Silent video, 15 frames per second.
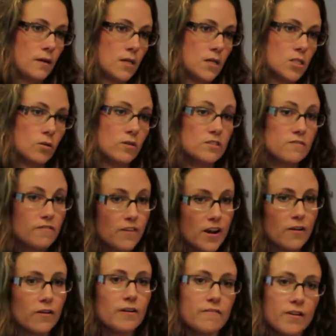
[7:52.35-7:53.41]
So it's
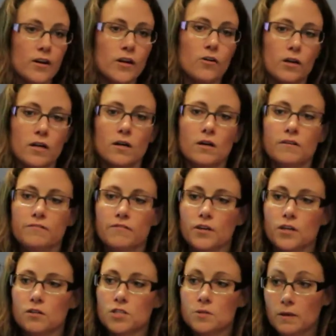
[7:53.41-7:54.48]
very, very critical for
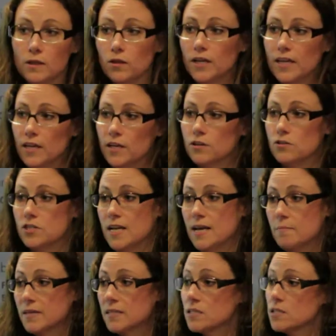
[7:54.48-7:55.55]
you to be looking at your
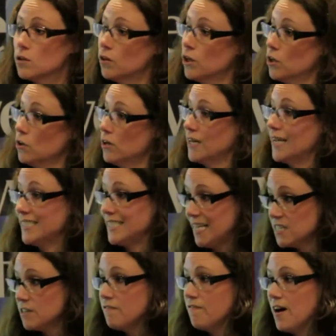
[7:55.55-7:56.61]
statements so that you can
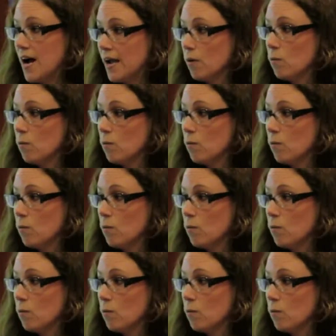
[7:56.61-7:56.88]
identify